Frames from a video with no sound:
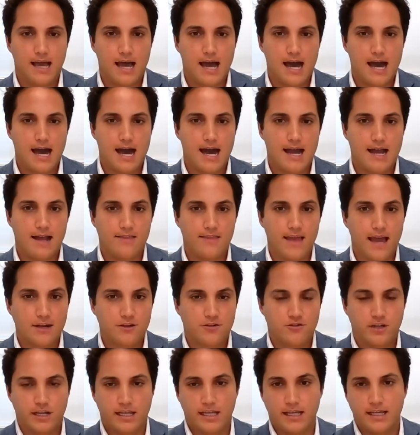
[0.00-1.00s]
And that
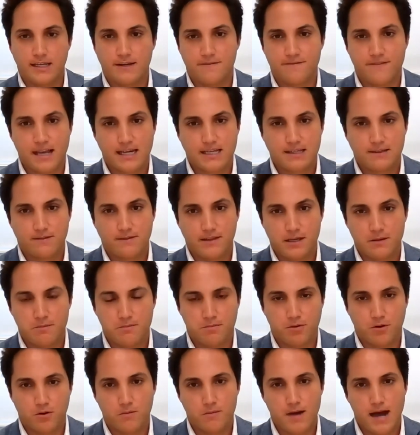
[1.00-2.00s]
triggered effectively a
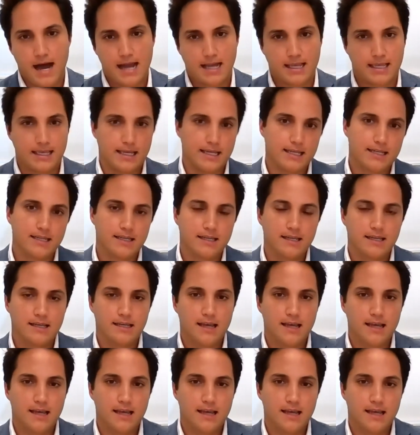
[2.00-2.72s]
bull market